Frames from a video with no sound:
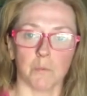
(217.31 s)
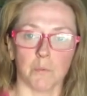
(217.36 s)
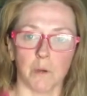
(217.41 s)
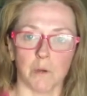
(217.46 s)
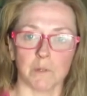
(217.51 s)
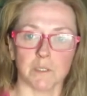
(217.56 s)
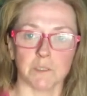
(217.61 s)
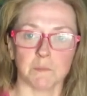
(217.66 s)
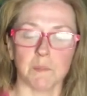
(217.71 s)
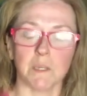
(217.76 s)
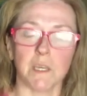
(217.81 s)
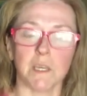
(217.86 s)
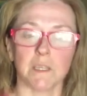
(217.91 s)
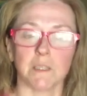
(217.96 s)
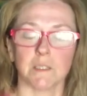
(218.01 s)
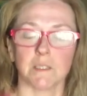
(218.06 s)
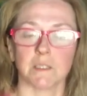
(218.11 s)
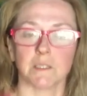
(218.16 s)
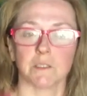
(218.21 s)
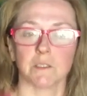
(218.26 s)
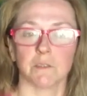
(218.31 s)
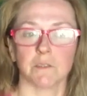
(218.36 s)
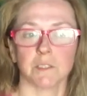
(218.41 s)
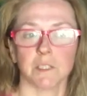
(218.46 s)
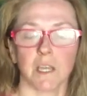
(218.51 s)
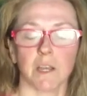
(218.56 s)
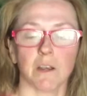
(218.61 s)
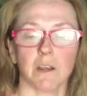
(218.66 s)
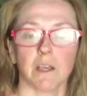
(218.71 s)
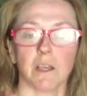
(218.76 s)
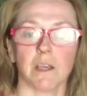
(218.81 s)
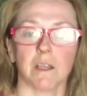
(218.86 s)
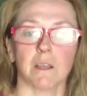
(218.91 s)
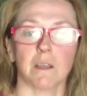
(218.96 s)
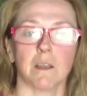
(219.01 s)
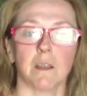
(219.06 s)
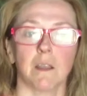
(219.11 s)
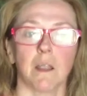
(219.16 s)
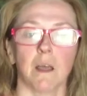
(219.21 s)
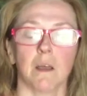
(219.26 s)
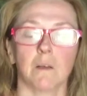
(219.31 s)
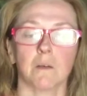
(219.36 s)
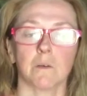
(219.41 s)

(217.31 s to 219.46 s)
woe is me and this is so scary, and